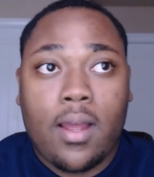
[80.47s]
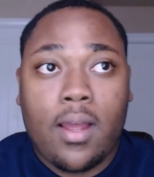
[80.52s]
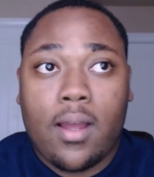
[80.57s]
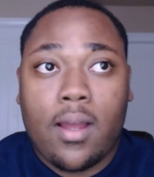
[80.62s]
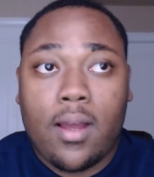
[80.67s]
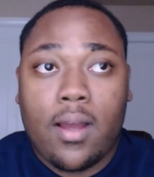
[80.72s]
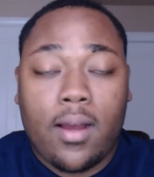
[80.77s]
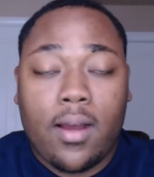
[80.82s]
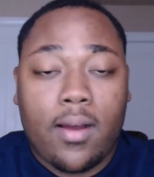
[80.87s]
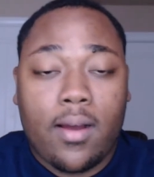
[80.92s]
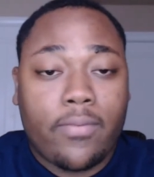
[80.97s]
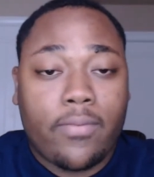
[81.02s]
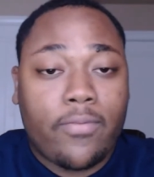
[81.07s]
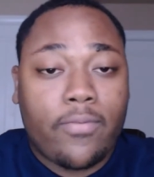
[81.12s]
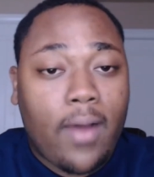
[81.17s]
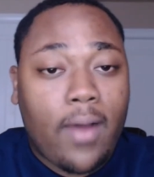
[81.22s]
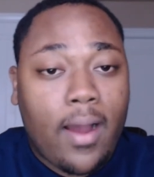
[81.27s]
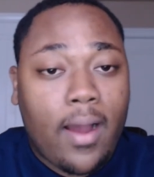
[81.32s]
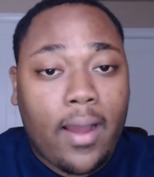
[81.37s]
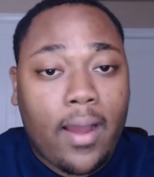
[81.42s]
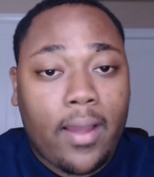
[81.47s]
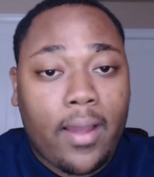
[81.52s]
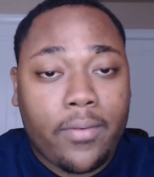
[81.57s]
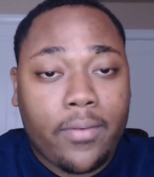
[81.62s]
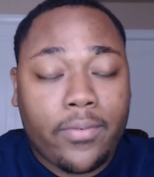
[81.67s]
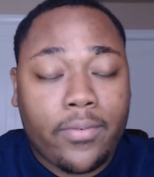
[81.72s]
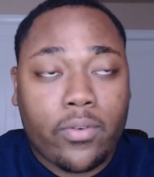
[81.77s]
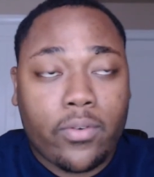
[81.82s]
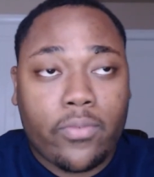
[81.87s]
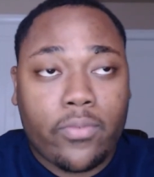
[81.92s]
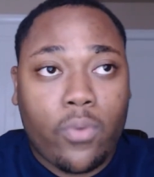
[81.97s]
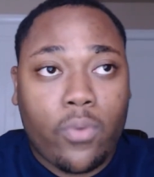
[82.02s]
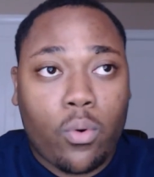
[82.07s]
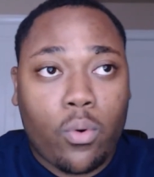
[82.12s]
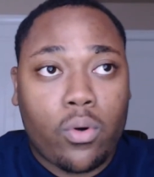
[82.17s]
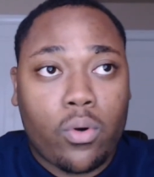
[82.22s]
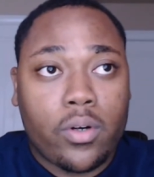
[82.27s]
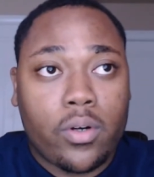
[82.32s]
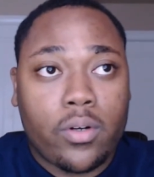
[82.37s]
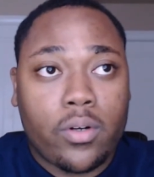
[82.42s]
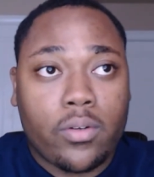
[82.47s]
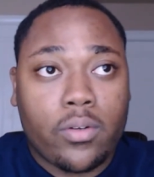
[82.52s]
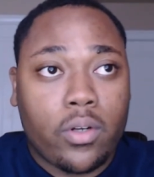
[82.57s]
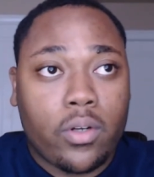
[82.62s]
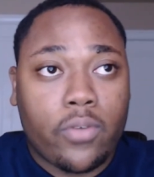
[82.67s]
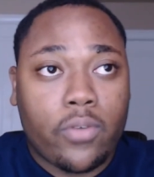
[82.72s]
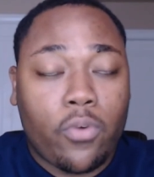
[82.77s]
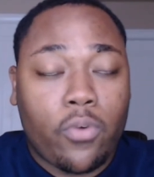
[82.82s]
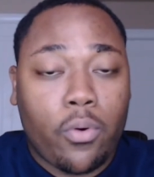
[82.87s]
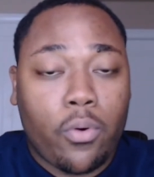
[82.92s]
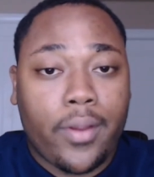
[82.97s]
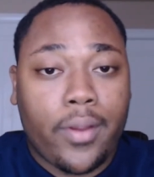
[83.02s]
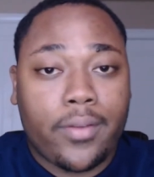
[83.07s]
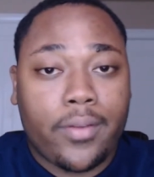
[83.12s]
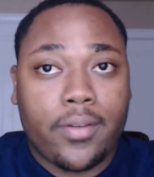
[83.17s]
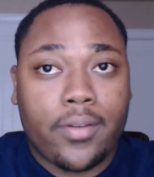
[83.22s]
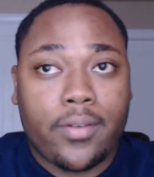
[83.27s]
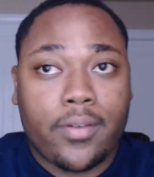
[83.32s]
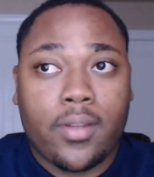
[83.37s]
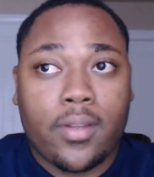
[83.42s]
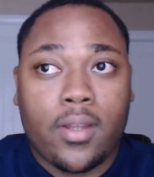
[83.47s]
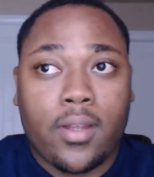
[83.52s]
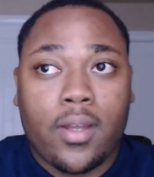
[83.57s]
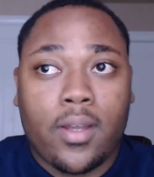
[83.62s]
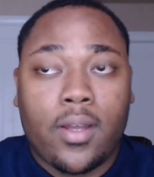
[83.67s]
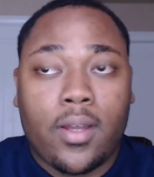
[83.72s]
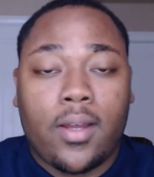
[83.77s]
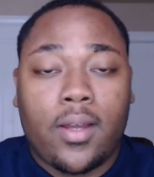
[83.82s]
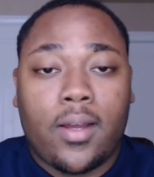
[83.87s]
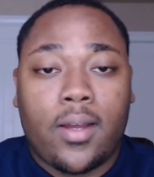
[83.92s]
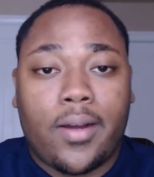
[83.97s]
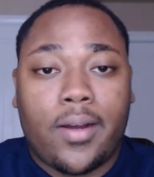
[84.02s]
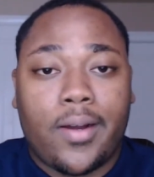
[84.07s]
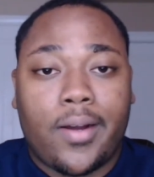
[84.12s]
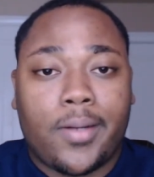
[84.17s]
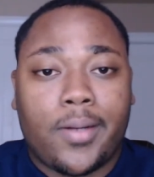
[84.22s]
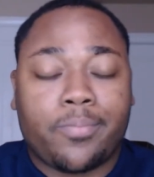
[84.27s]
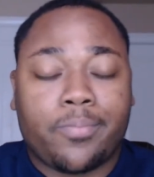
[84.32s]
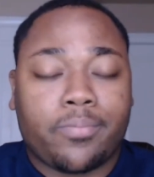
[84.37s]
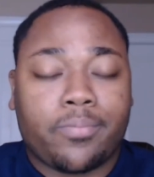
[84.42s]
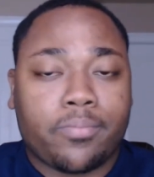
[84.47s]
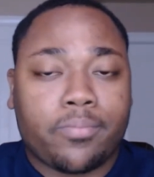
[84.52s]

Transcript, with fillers: uh, fives, four, you know, four S's. Um,